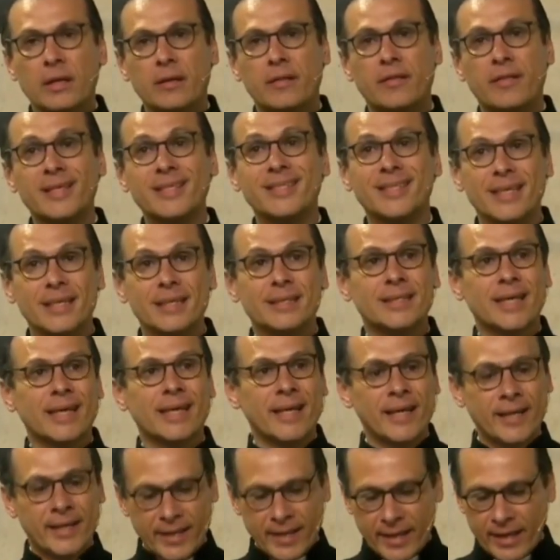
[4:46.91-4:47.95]
This is an
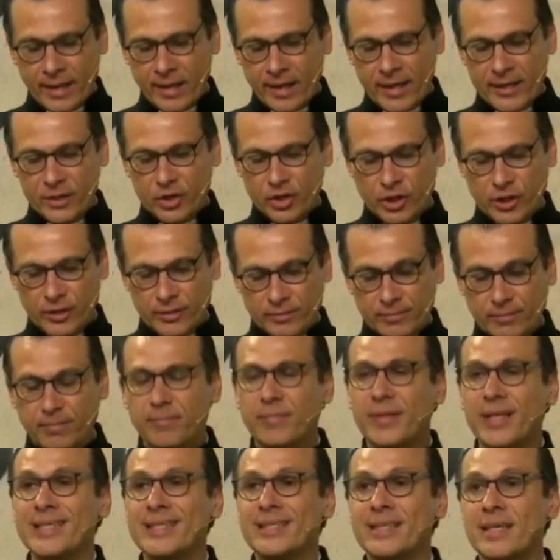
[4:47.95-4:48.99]
annihilation.
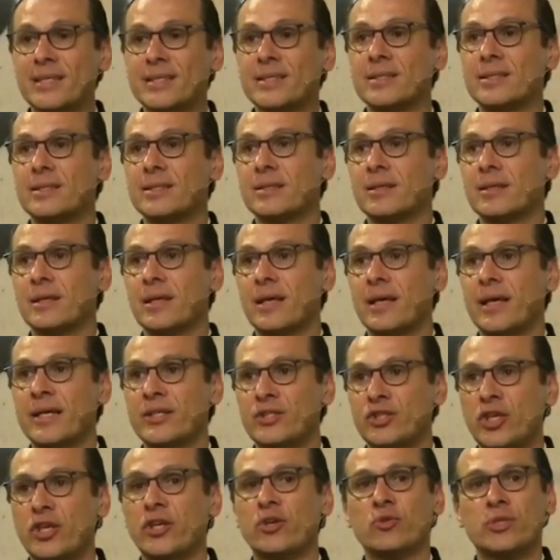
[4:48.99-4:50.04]
This is a
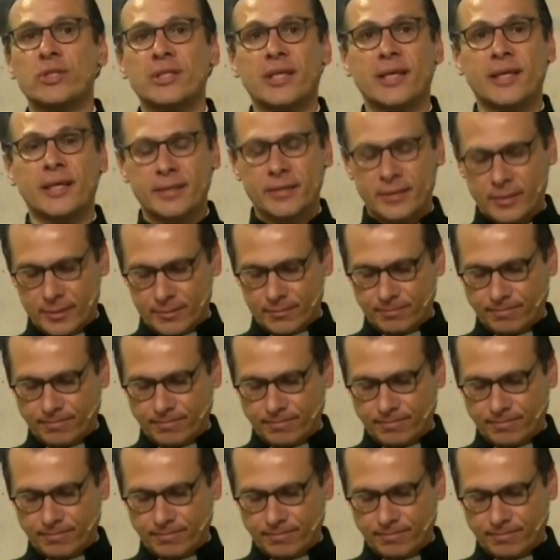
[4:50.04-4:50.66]
genocide.